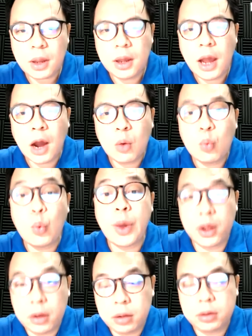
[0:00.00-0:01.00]

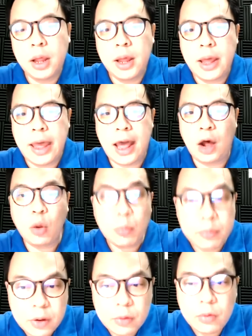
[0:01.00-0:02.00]
will help
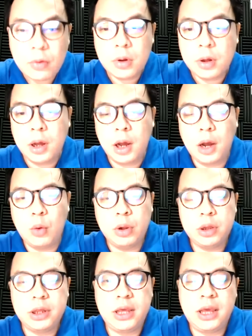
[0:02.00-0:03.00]
you, will
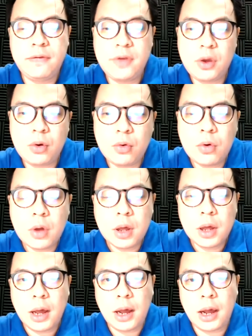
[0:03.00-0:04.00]
give you
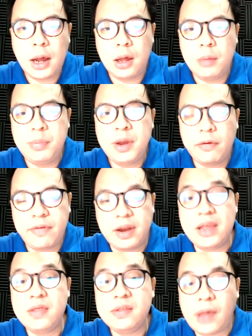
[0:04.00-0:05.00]
a bit of an
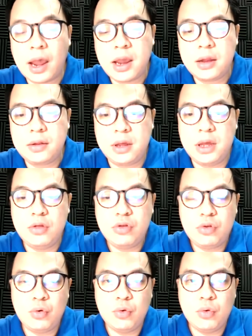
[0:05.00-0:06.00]
insight
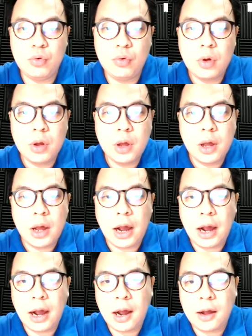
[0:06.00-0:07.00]
into
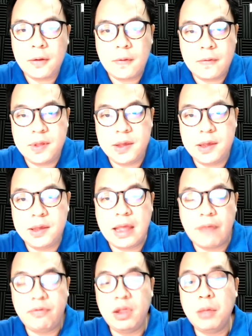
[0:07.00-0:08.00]
the
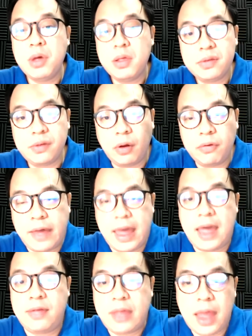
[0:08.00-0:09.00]
developments of
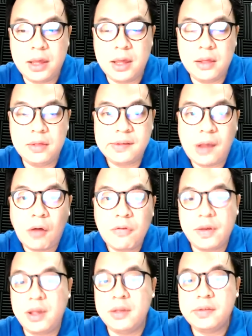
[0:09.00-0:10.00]
EdTech in
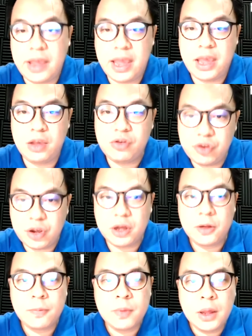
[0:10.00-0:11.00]
Southeast
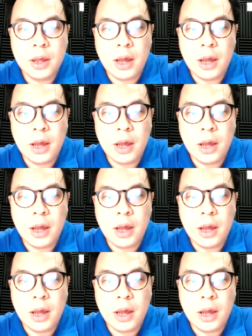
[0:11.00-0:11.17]
Asia.